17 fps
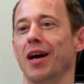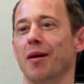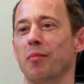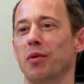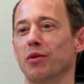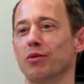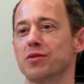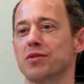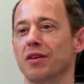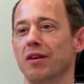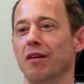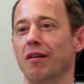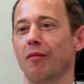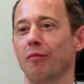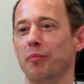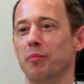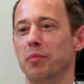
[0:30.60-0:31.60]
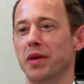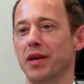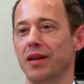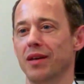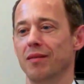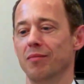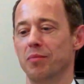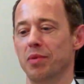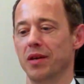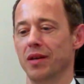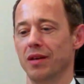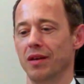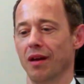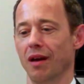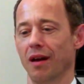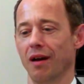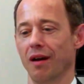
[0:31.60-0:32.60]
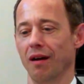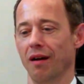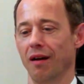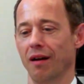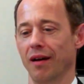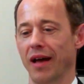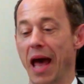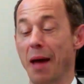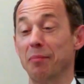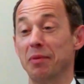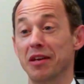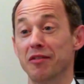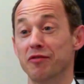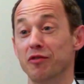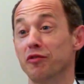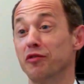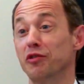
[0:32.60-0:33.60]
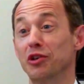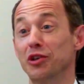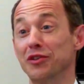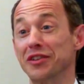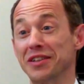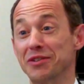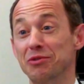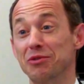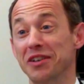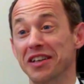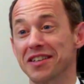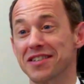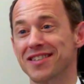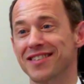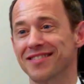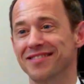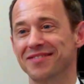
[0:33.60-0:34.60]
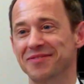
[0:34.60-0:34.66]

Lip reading: but also be happy and fulfilled in doing this.